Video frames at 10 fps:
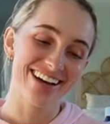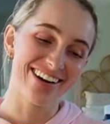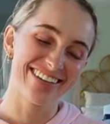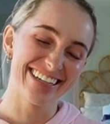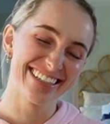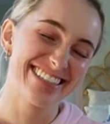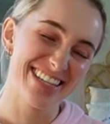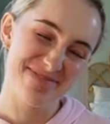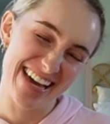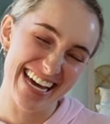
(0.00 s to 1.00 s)
are going to
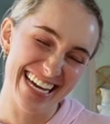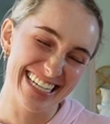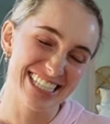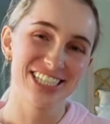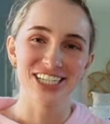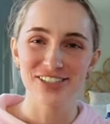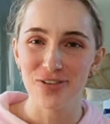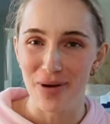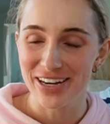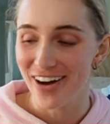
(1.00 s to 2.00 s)
the beach just for
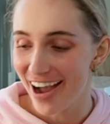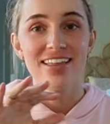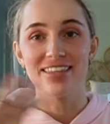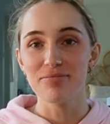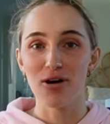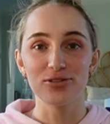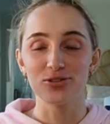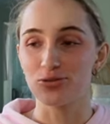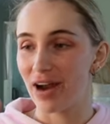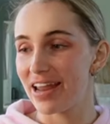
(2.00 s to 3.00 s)
one night. The most
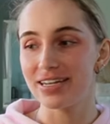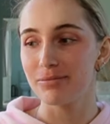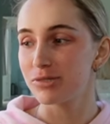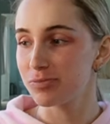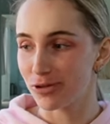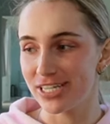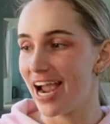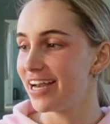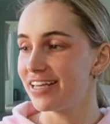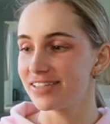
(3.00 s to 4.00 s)
random,
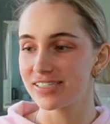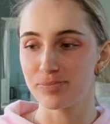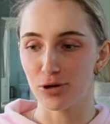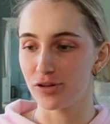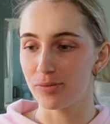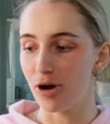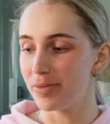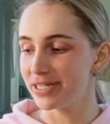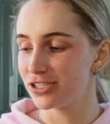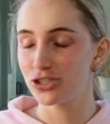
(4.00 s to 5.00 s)
spontaneous, spur of the moment